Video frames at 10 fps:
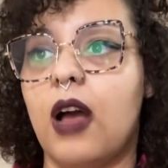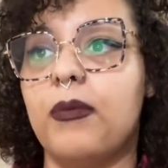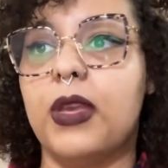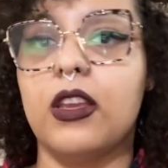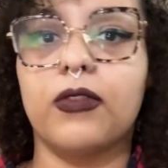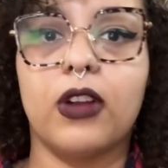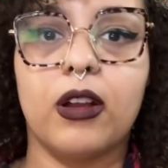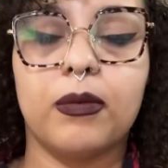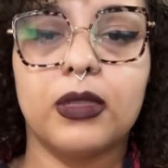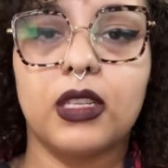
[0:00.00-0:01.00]
Being
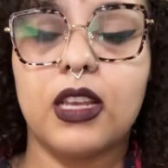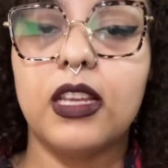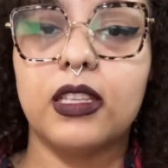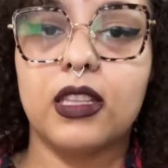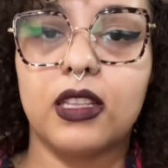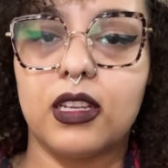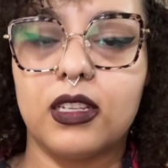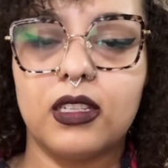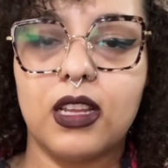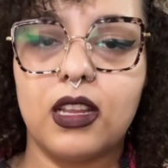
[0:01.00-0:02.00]
from
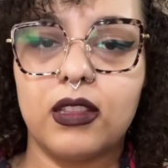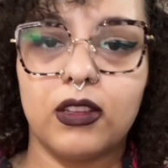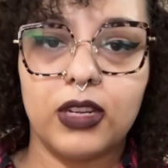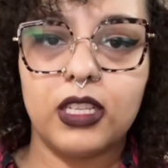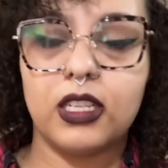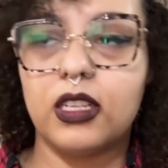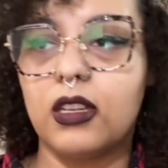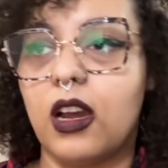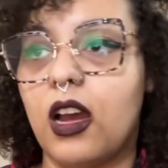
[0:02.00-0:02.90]
the region,